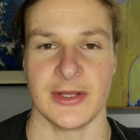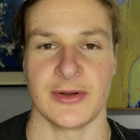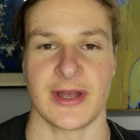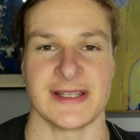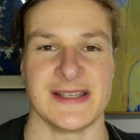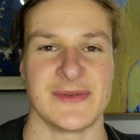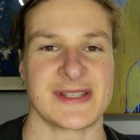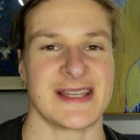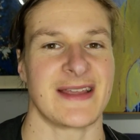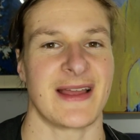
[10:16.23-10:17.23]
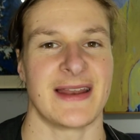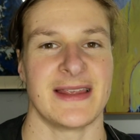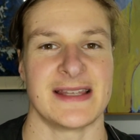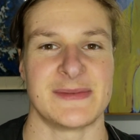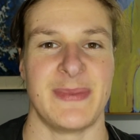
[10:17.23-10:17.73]
You know, because he was saying that
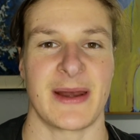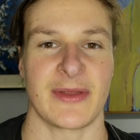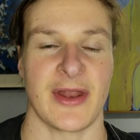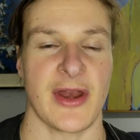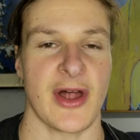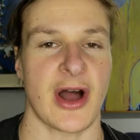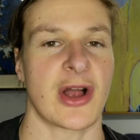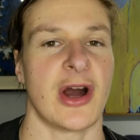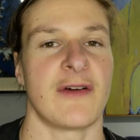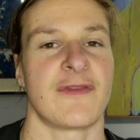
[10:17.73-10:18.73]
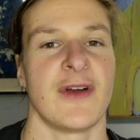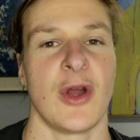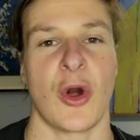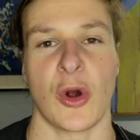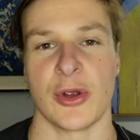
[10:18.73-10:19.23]
it's better than a knockoff
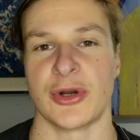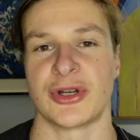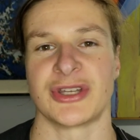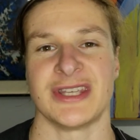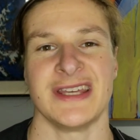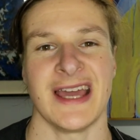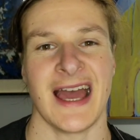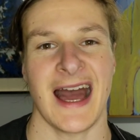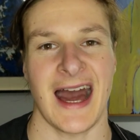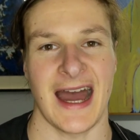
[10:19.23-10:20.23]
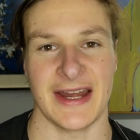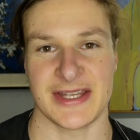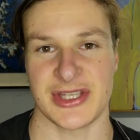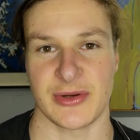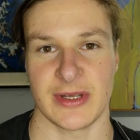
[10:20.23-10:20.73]
Oreo cookie. I
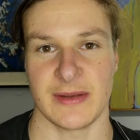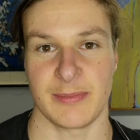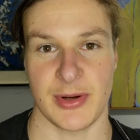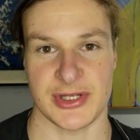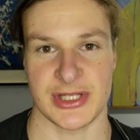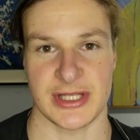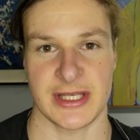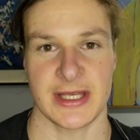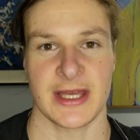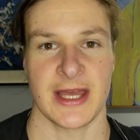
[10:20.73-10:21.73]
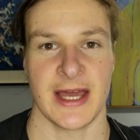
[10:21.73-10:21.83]
disagree, personally.